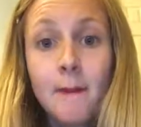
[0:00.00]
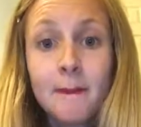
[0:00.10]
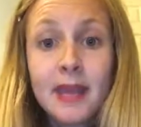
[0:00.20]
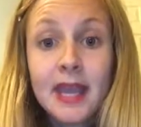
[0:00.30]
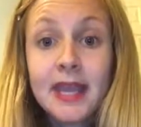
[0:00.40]

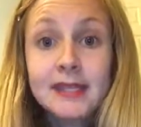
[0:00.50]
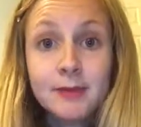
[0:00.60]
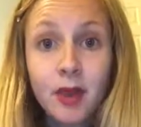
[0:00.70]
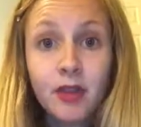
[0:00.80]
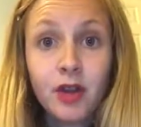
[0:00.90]
BA's
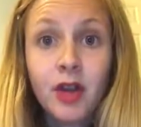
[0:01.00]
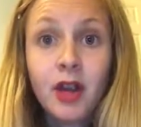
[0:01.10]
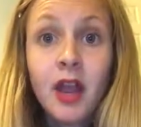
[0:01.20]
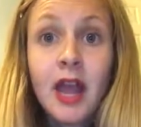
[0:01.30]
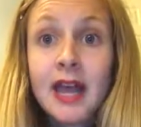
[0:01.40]
mother
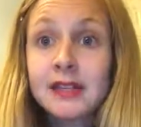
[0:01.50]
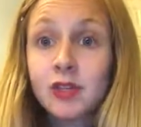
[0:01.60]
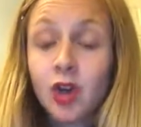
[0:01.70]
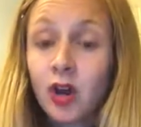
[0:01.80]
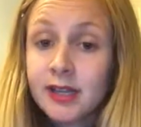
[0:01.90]
has
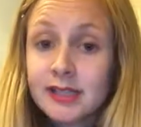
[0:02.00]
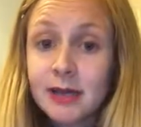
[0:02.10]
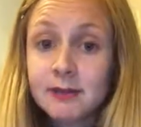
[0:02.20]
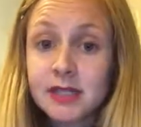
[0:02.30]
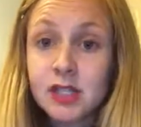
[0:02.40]
not
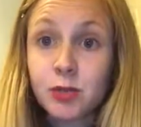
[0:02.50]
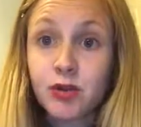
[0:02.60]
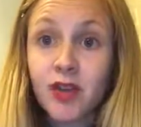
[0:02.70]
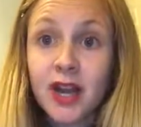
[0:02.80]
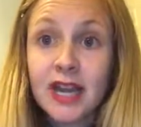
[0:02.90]
attempted to
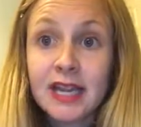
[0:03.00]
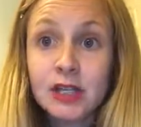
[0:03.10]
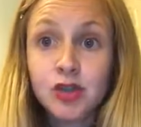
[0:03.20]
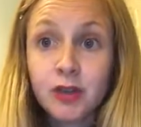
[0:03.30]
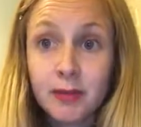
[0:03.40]
provide any
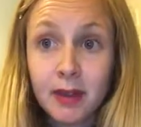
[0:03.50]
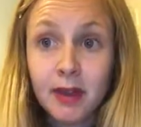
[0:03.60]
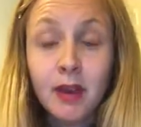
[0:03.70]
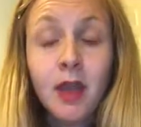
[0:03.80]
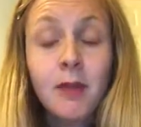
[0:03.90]
treatment,